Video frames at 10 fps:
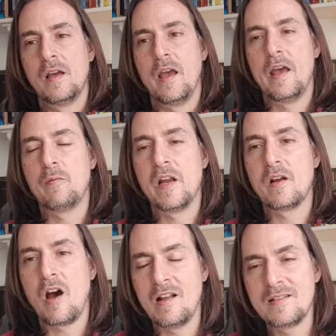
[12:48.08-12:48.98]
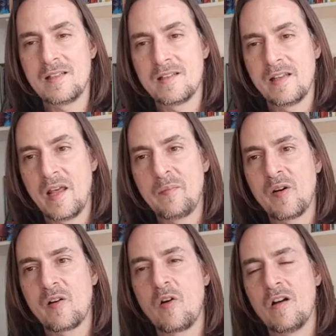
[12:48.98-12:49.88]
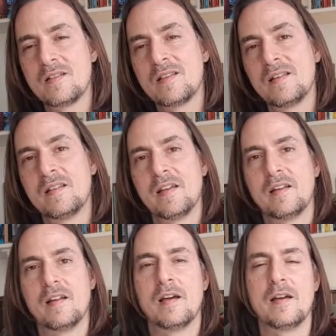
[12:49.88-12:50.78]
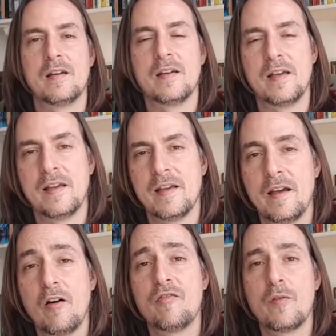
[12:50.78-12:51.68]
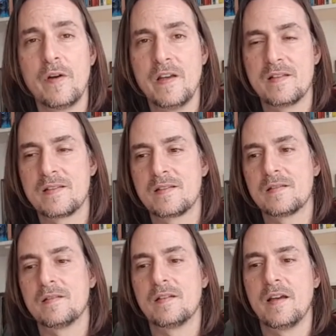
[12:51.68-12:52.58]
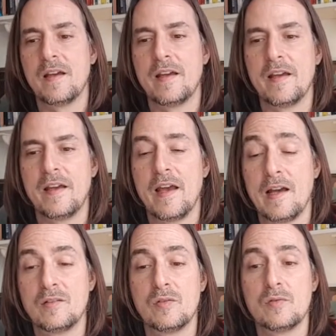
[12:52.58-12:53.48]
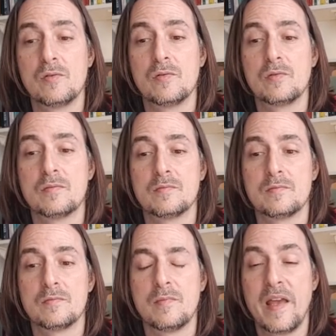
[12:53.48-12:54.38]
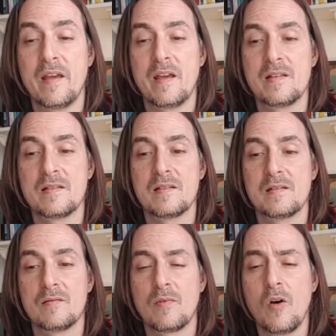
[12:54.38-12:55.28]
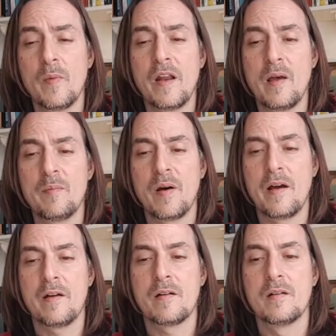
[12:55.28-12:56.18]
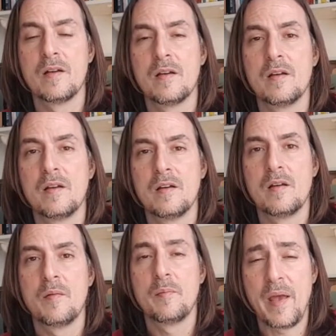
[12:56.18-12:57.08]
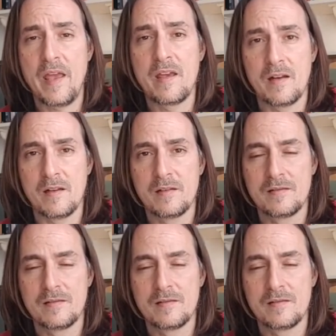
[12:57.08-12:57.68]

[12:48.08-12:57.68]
And when Constantine, Emperor Constantine uh, of Greece, uh, had to make his Roman Empire pagan,